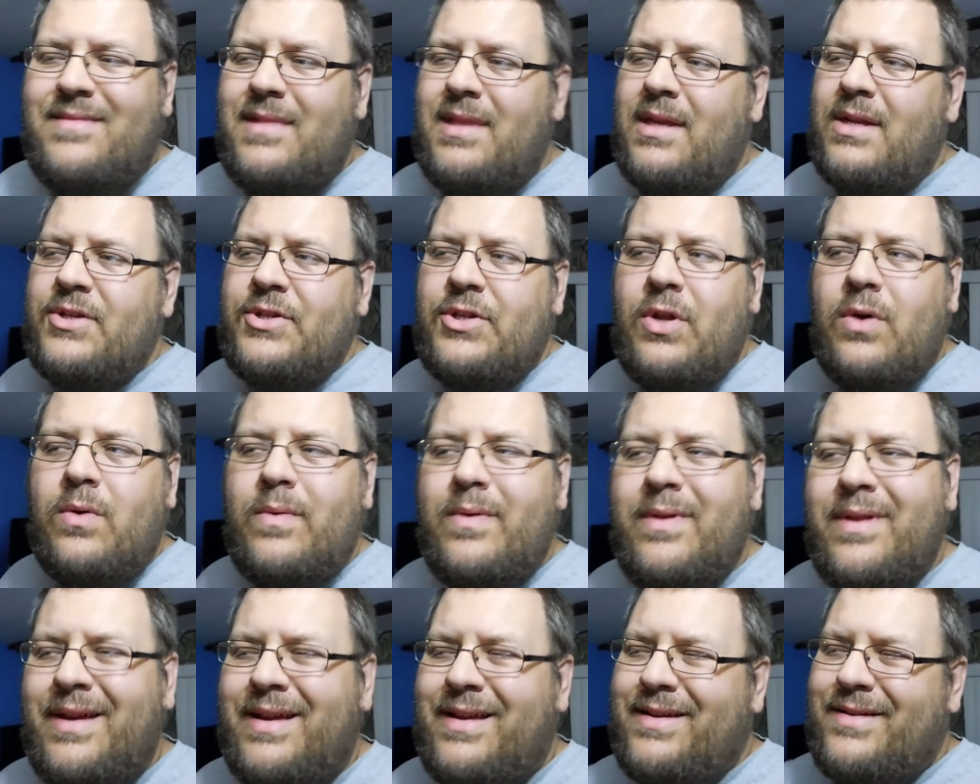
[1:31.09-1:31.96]
There's no
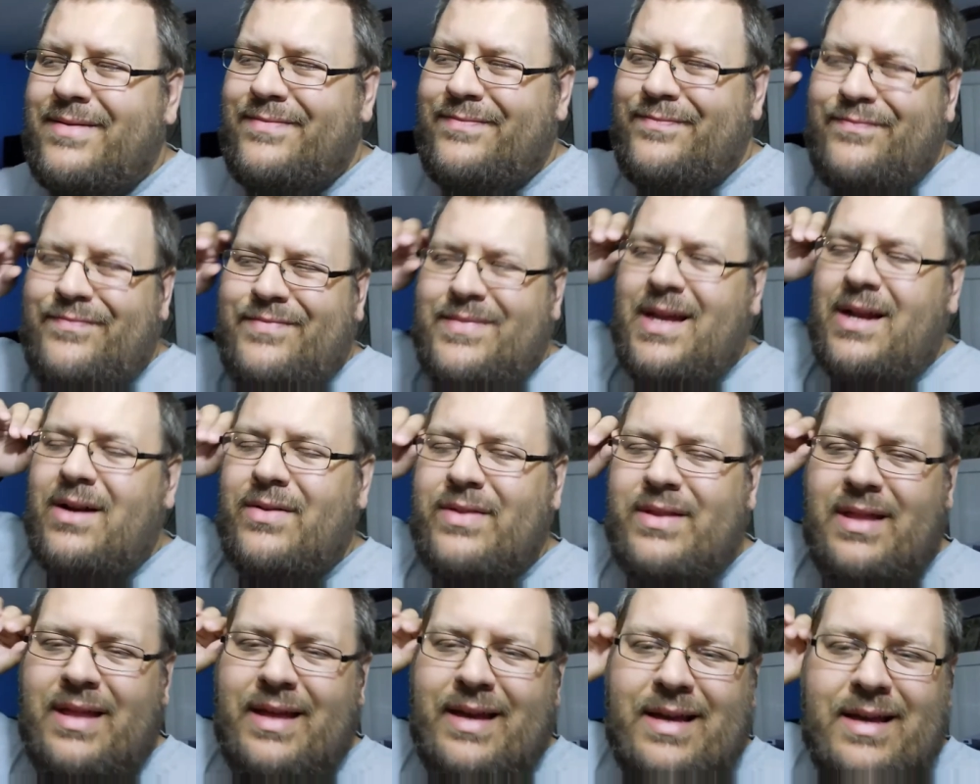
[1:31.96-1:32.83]
like, I don't
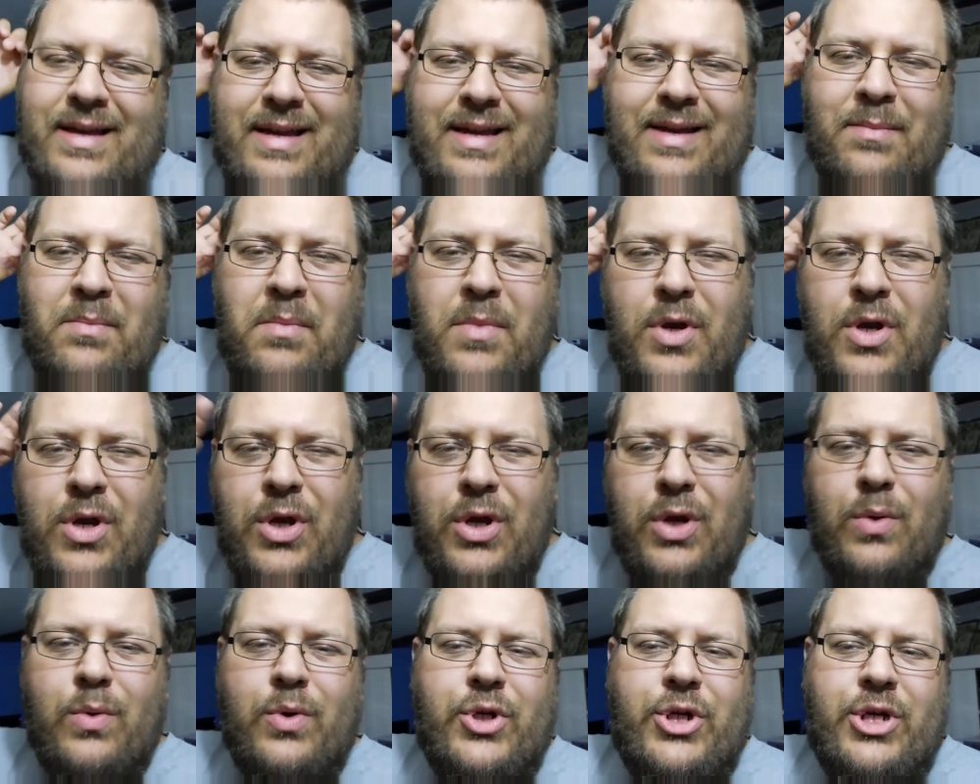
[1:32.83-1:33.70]
know, the like
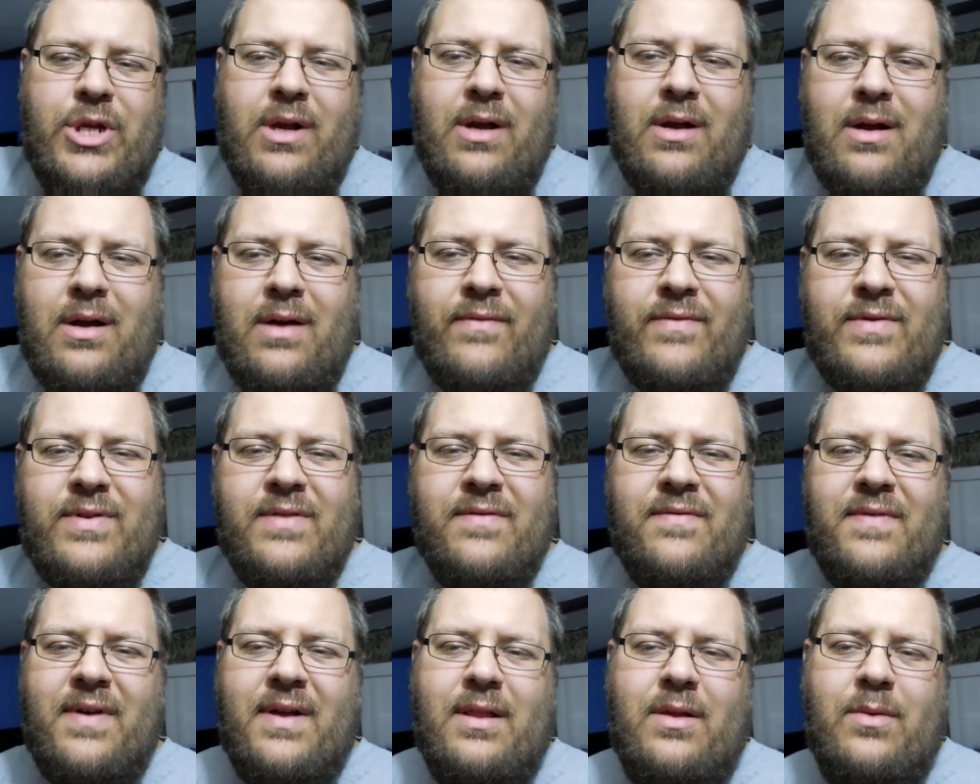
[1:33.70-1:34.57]
minutia of
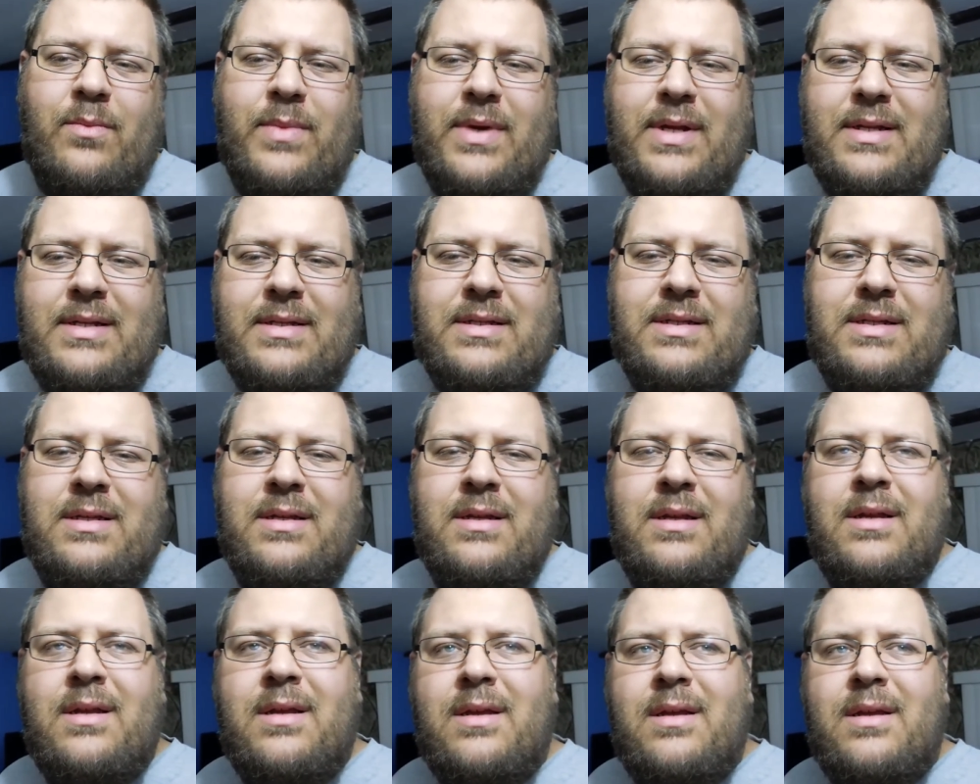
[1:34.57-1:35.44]
development,
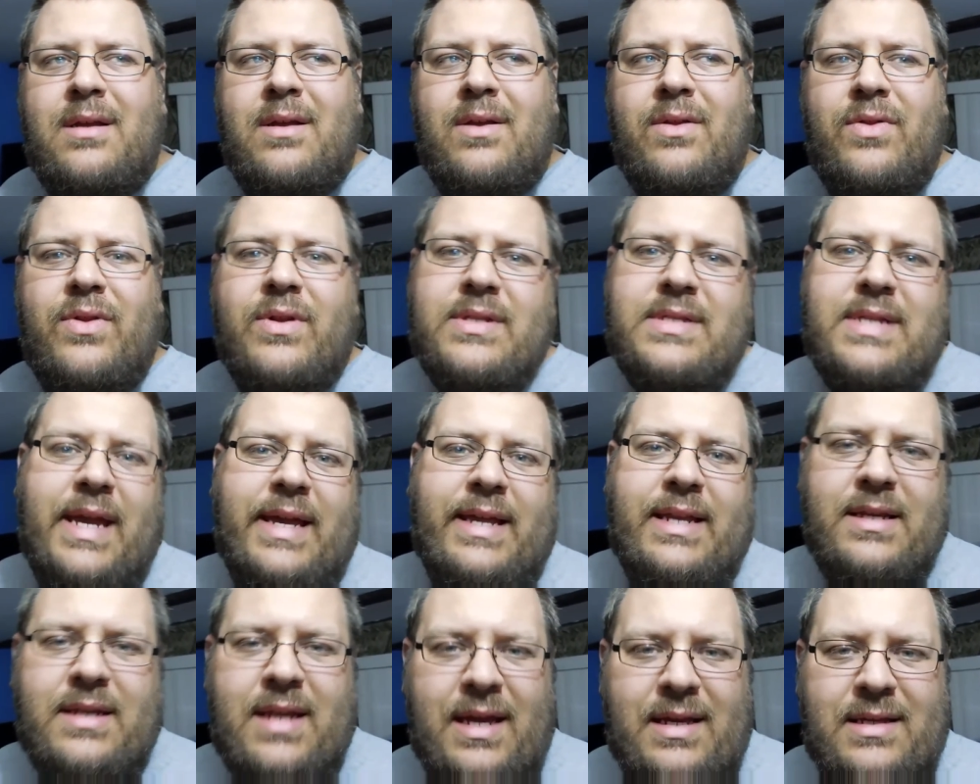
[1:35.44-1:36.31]
the
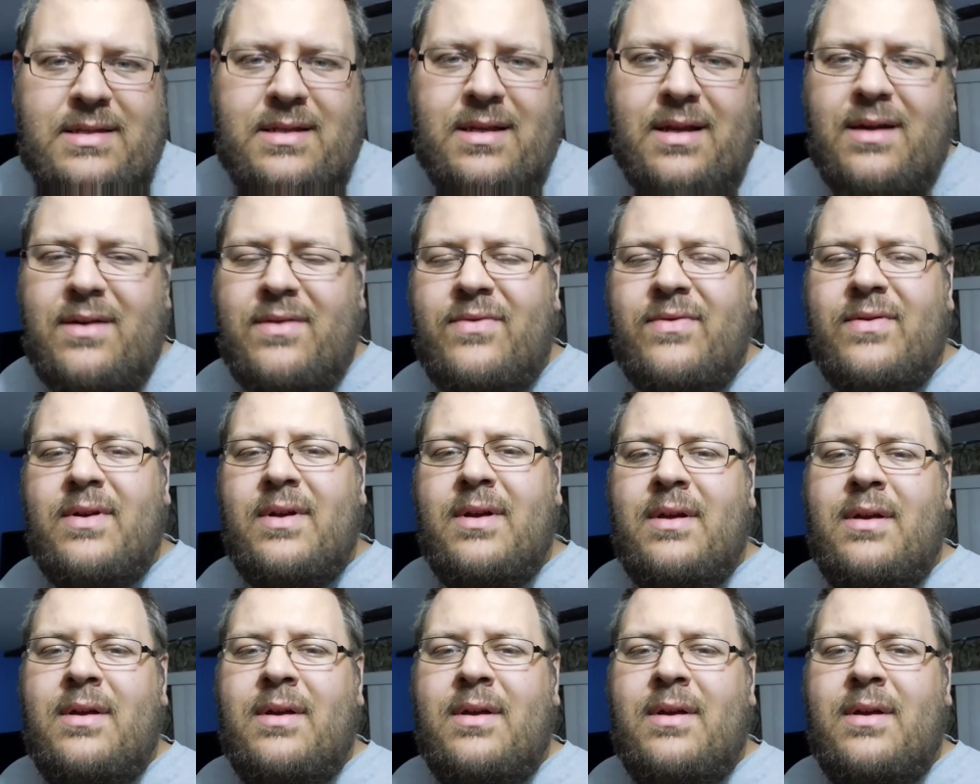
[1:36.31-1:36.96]
day-to-day stuff.